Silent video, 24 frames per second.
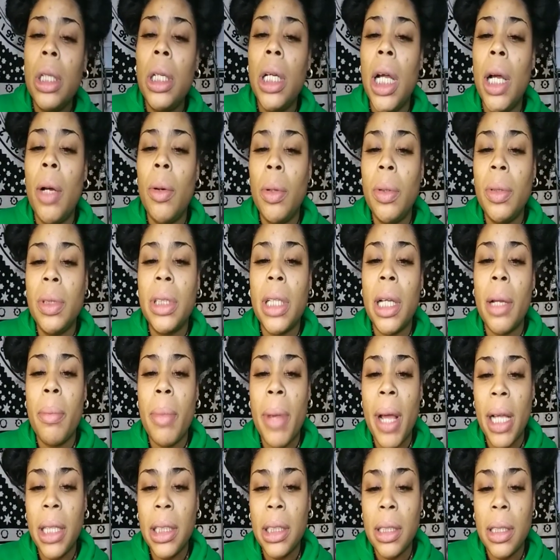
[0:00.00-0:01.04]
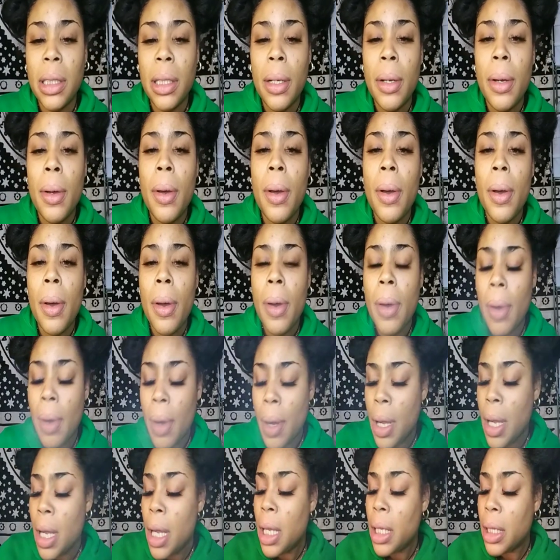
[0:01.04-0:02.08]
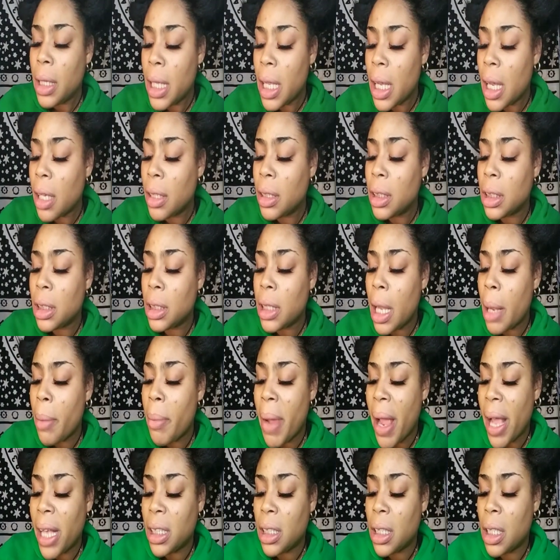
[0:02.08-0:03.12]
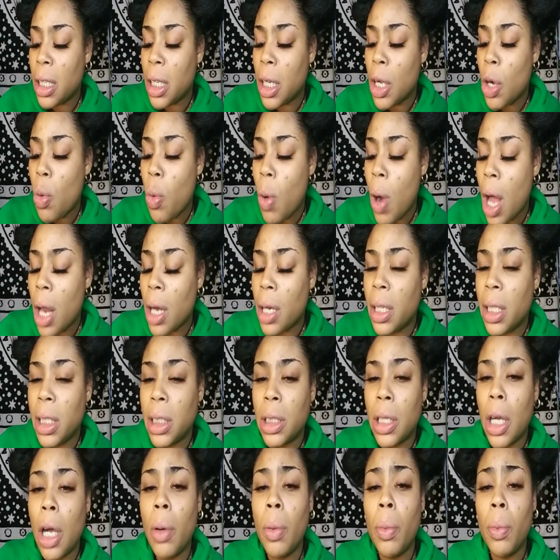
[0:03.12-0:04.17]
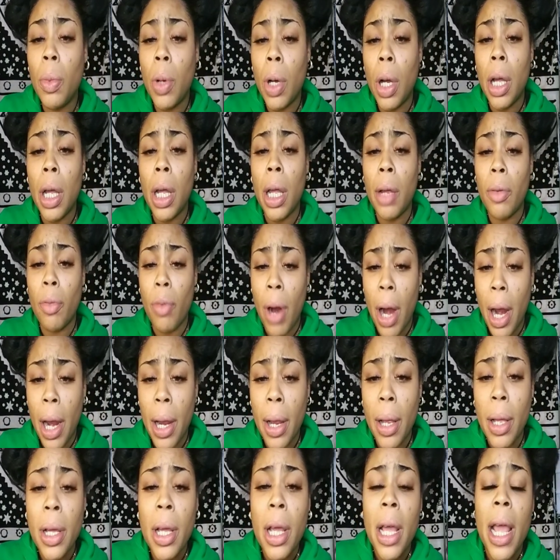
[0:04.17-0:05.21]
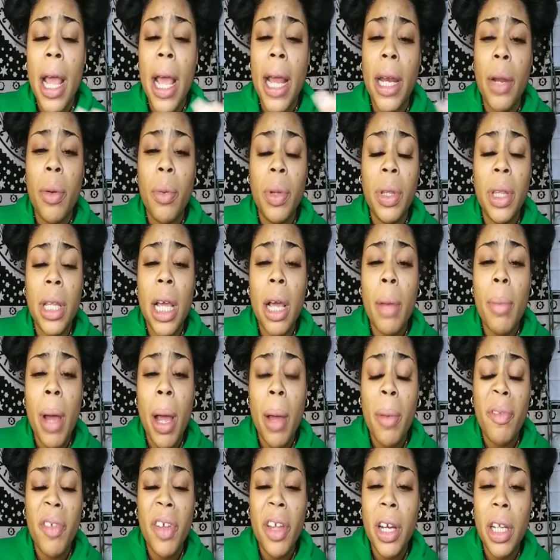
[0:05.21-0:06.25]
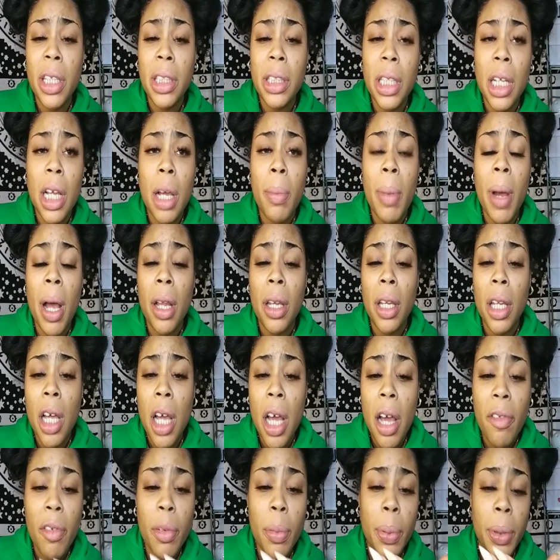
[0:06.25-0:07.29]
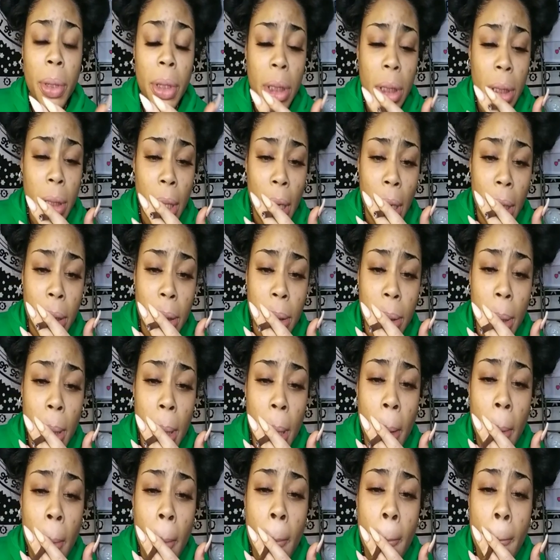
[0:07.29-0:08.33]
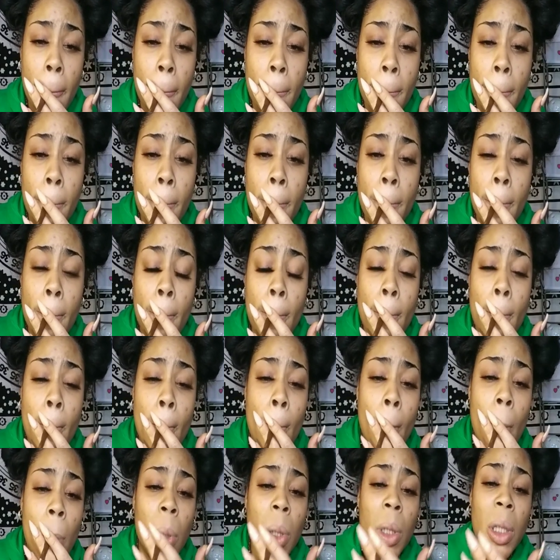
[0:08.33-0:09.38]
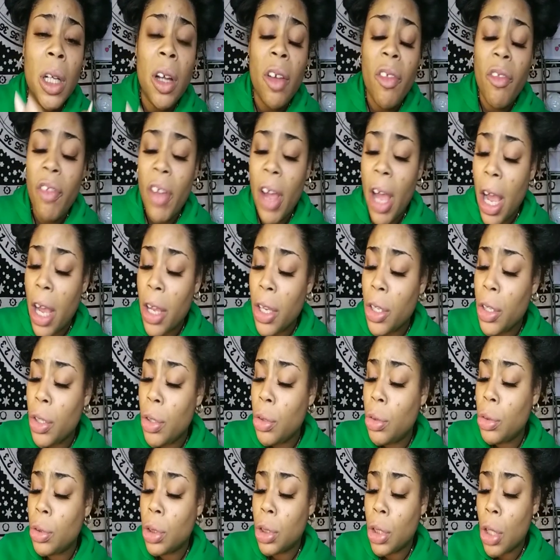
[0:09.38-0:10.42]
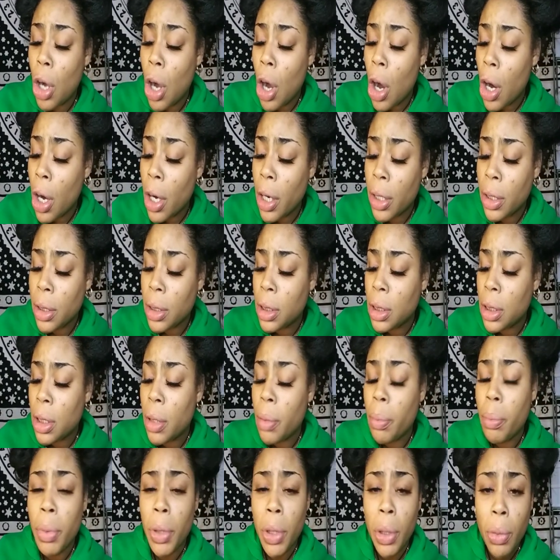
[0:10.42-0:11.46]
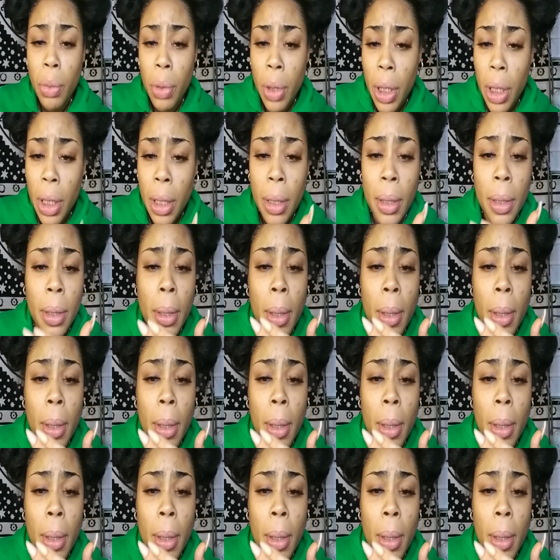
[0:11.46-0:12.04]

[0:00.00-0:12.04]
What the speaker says: And we would say masculine. Think of just like masculine qualities. Oh, right? And then we think about Venus, think about love, appreciation, values, the arts, beauty,